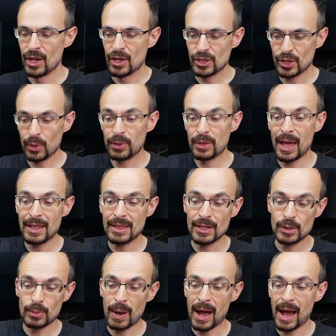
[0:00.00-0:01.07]
So that
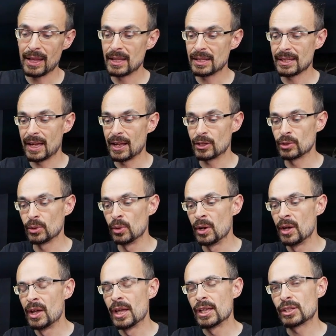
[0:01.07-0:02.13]
is why I decided
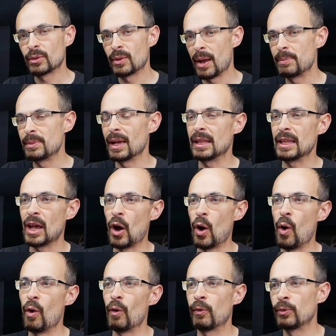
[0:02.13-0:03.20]
to scrap the idea
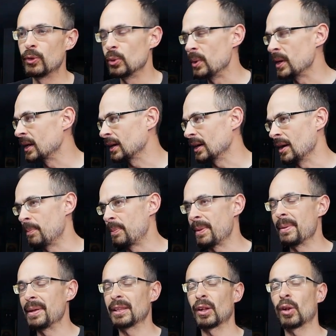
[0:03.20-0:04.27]
of doing a
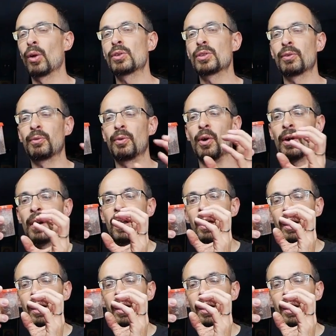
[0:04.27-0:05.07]
permanent enclosure for